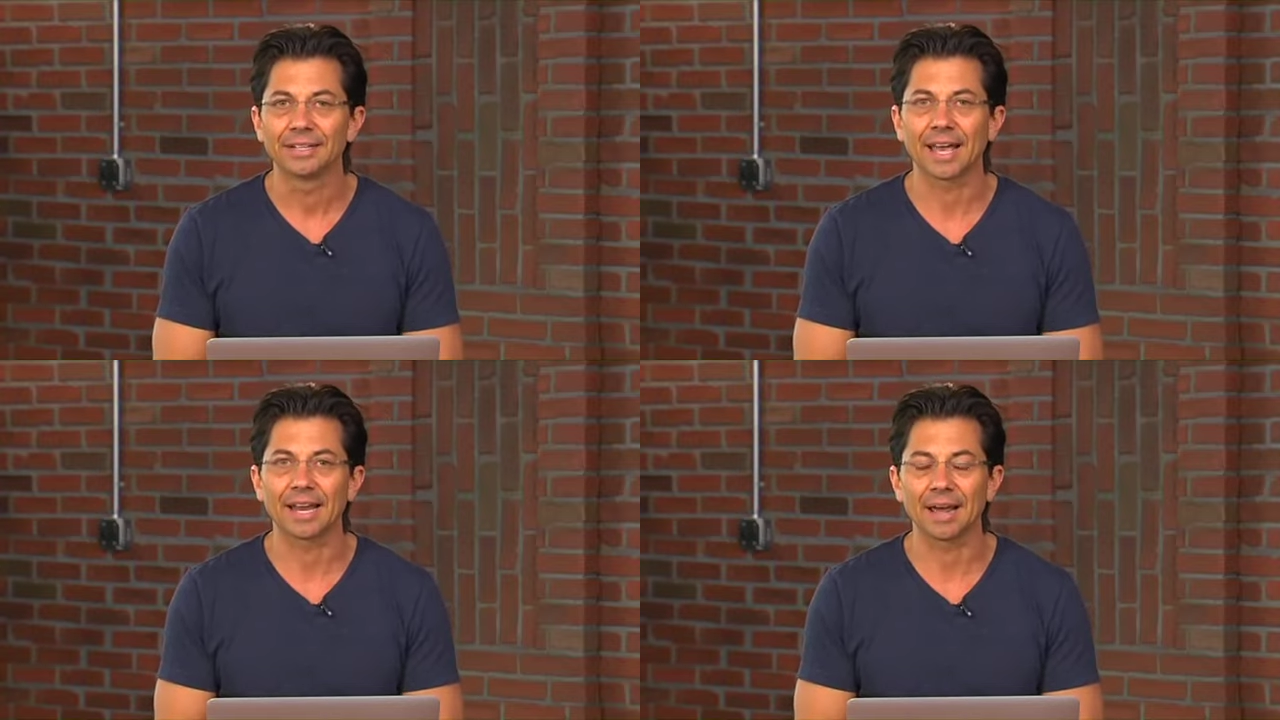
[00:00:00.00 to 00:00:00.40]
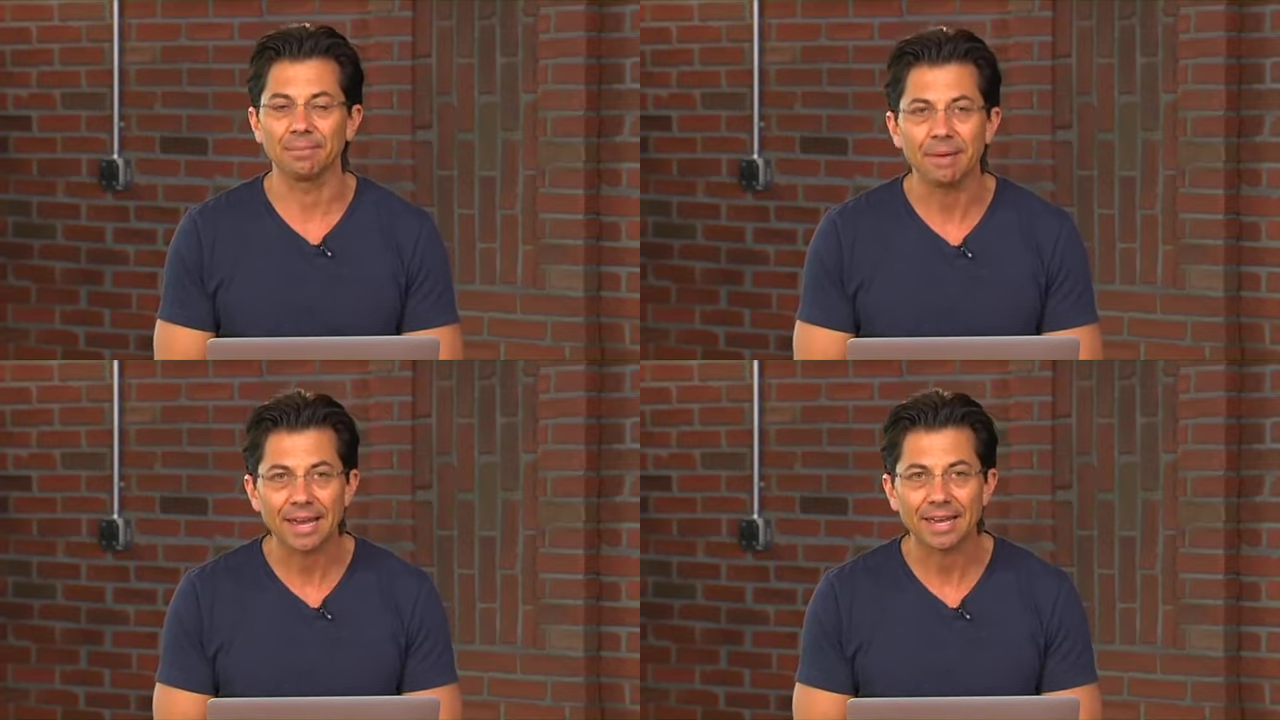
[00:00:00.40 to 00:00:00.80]
Can I
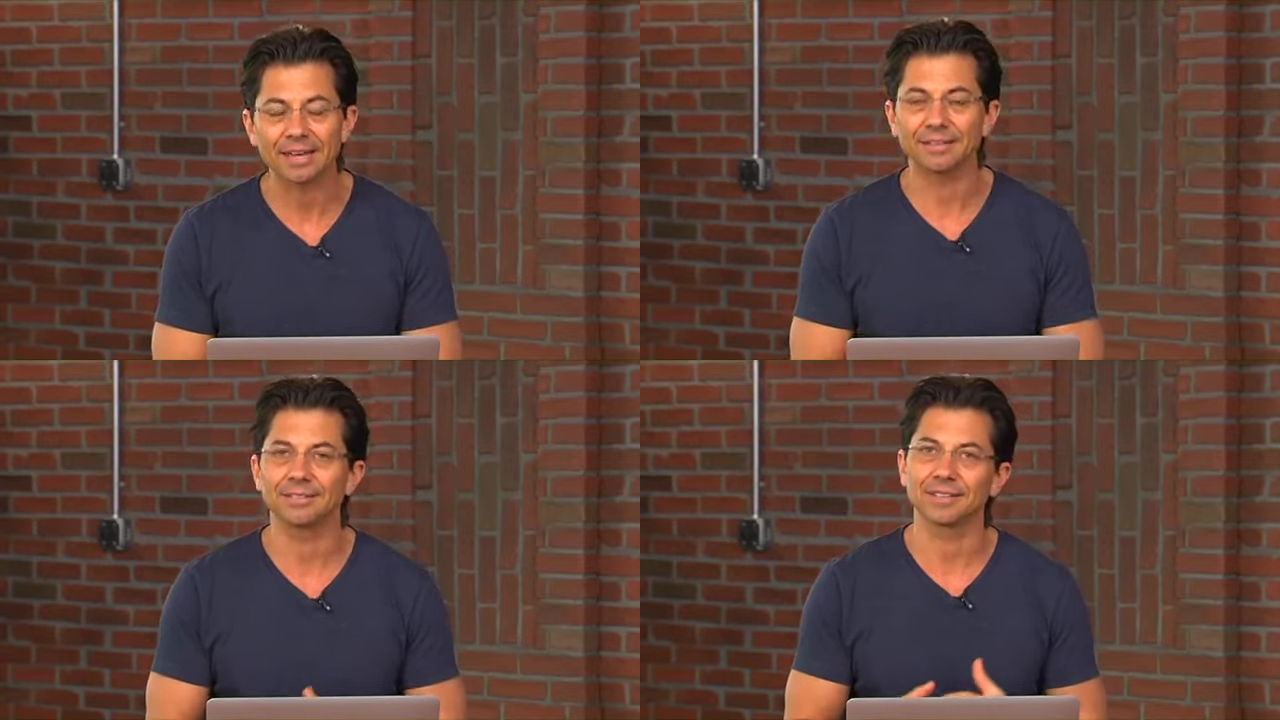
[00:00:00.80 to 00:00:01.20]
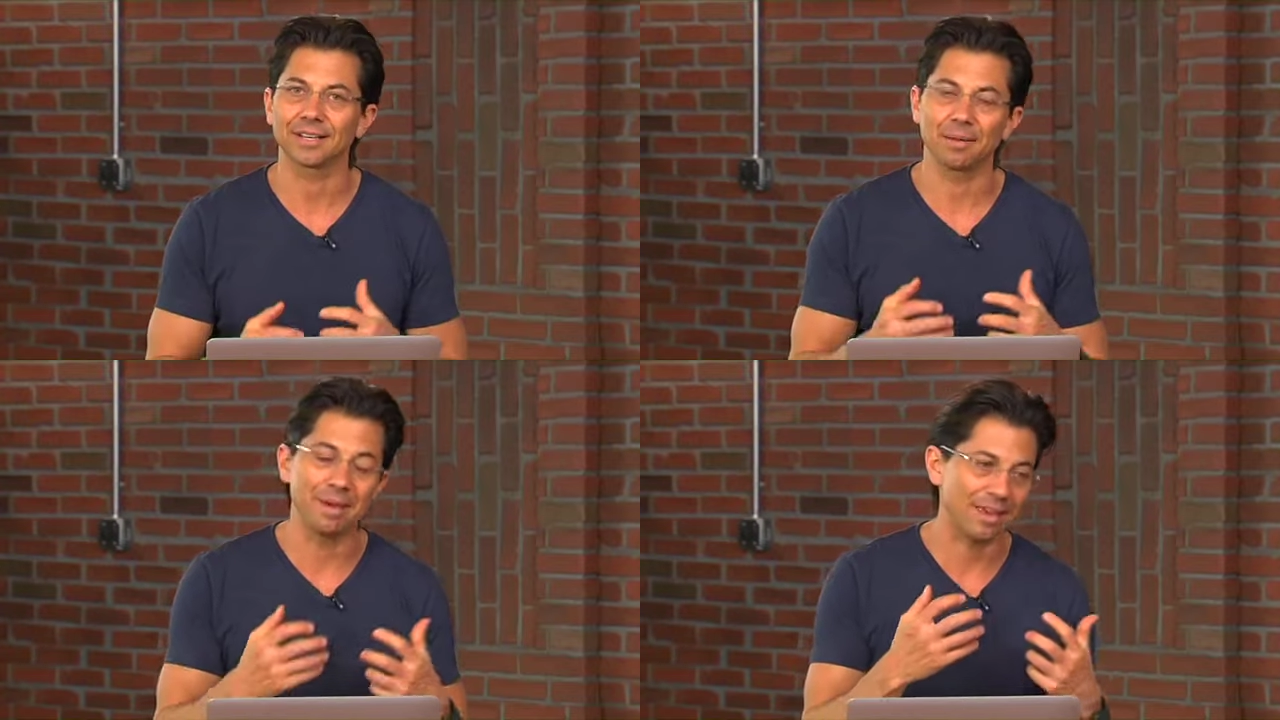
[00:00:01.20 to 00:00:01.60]
make it?
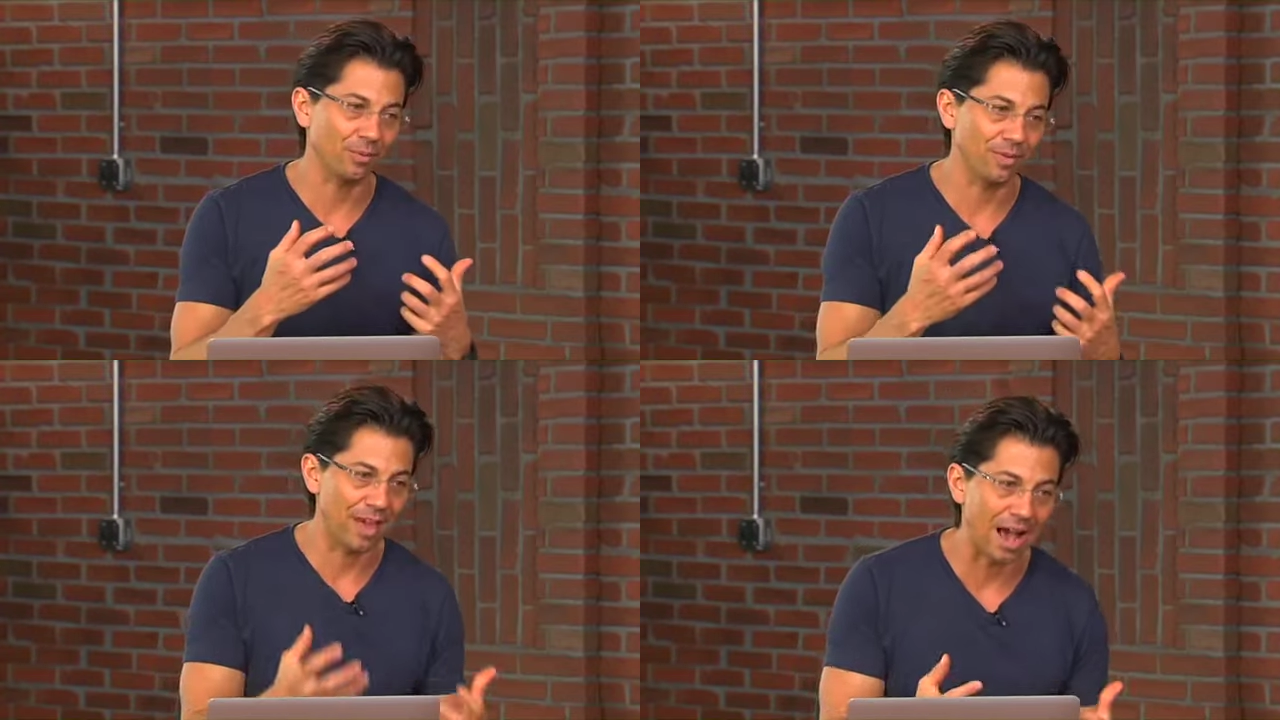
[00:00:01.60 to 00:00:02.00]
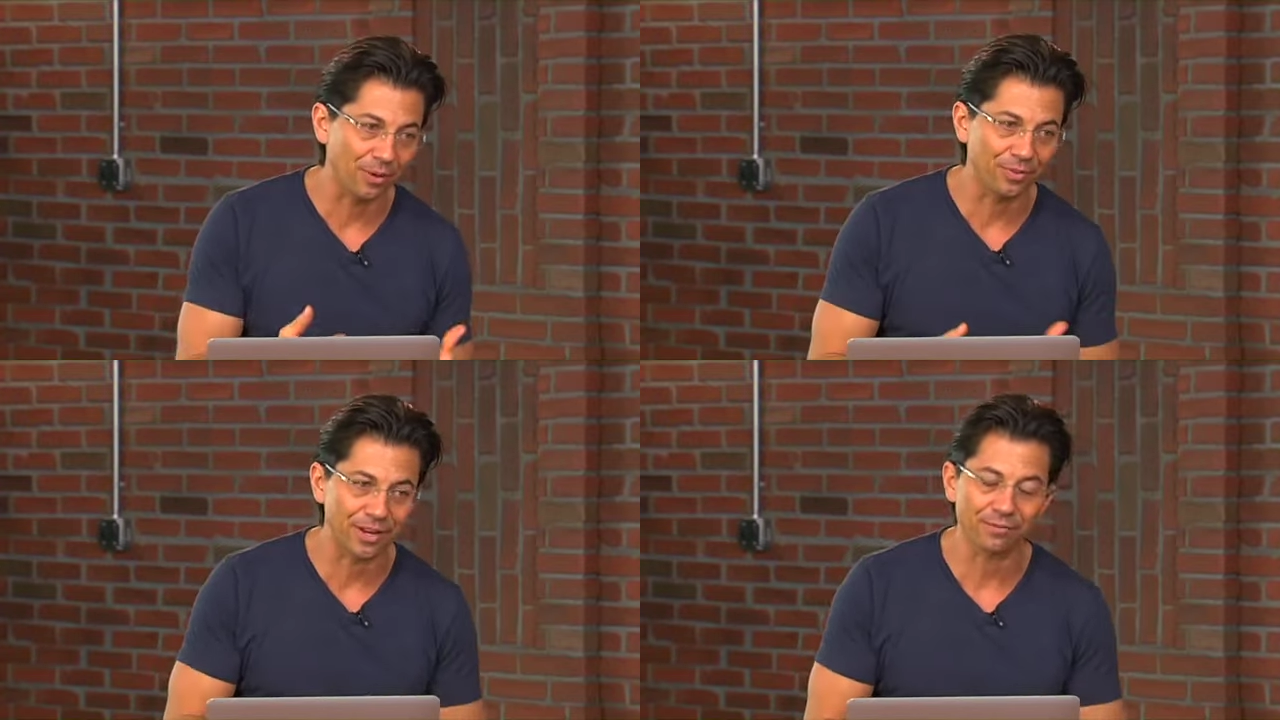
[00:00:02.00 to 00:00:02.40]
Can I make it
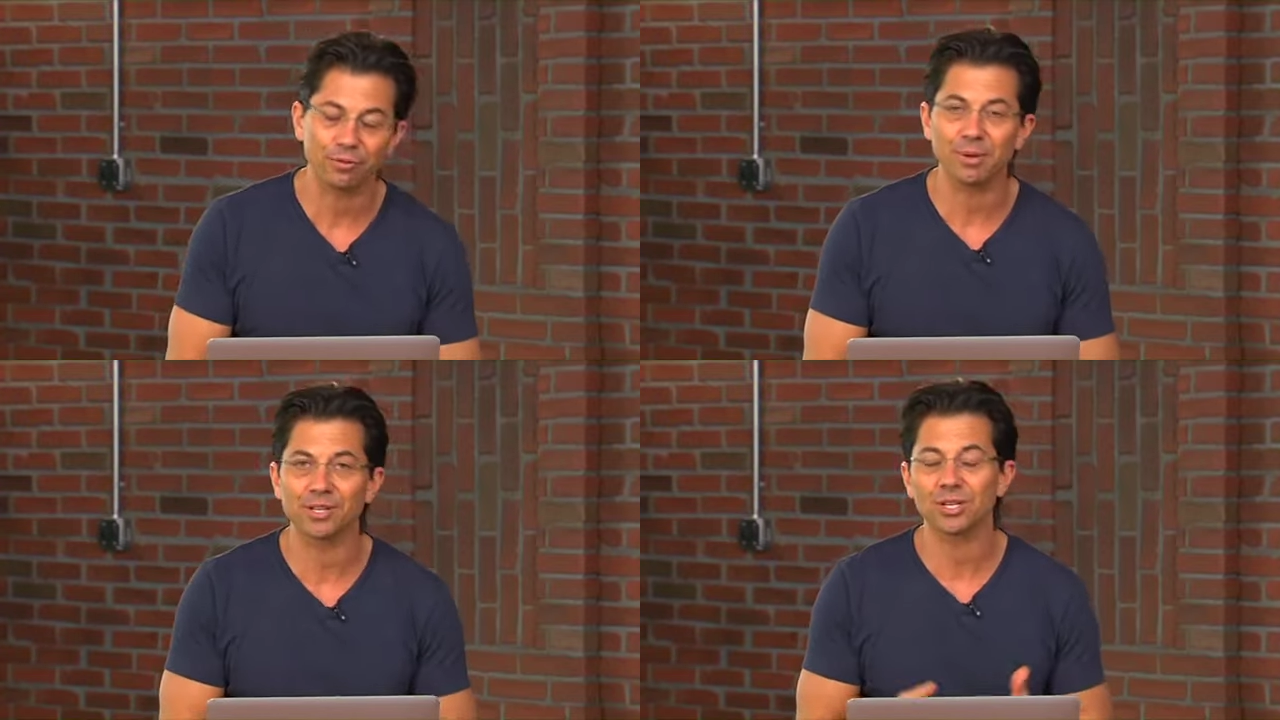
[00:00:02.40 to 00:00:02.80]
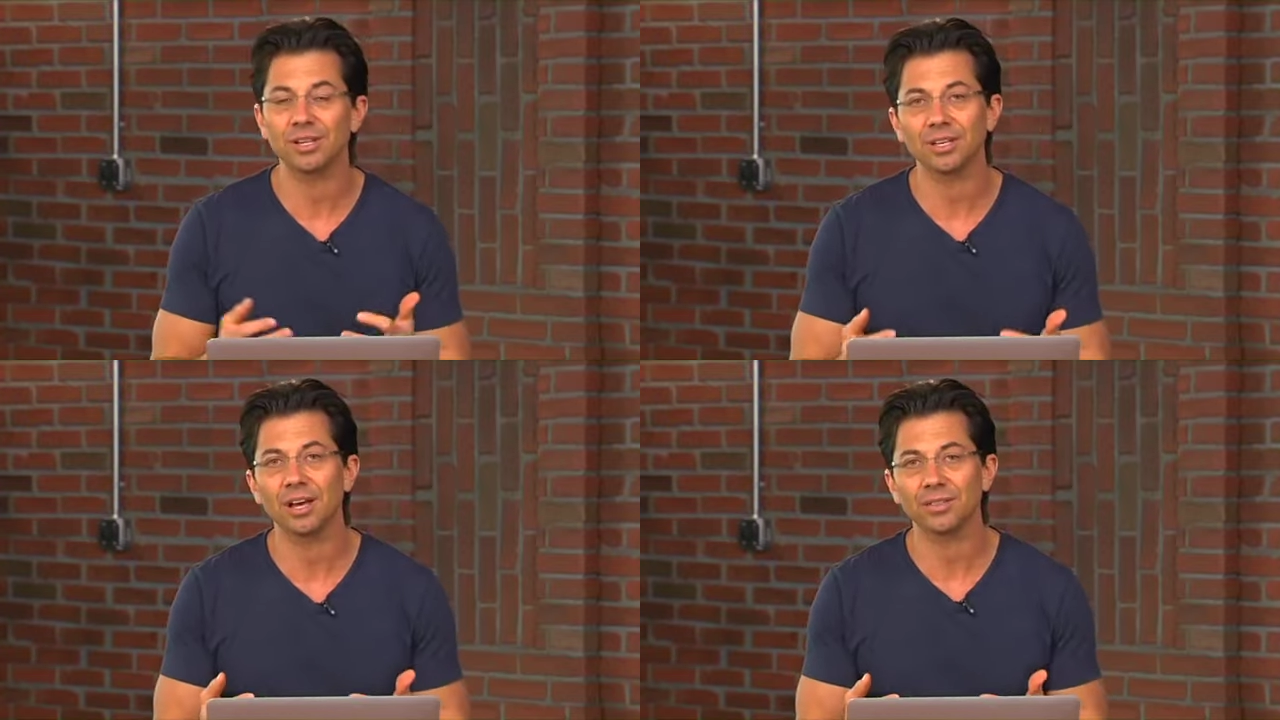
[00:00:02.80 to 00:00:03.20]
without that
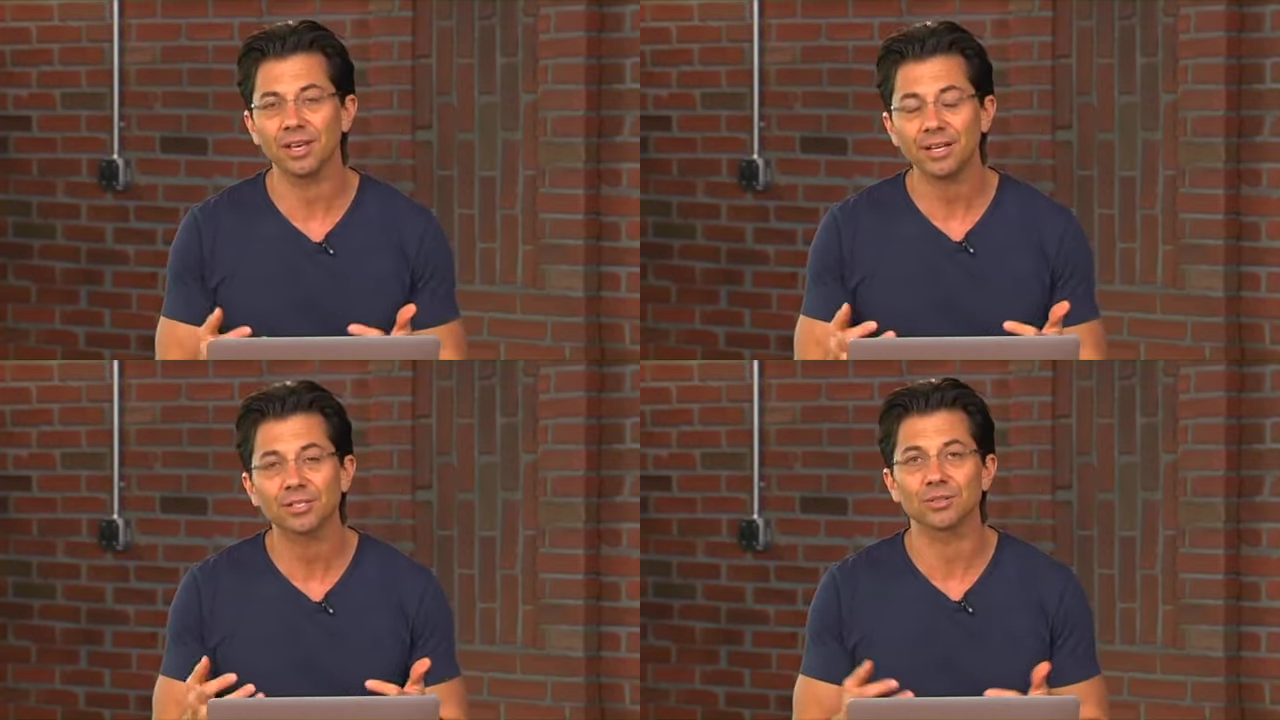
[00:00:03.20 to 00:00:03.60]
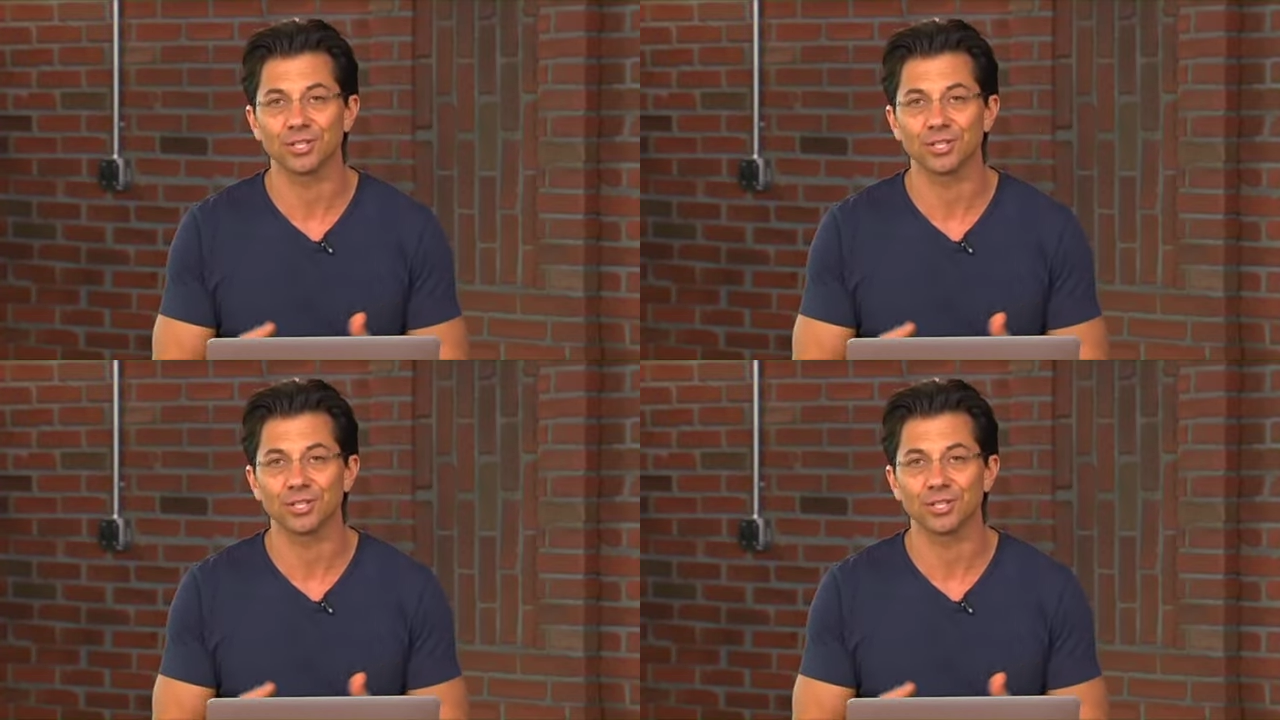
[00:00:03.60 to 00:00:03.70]
information? And the answer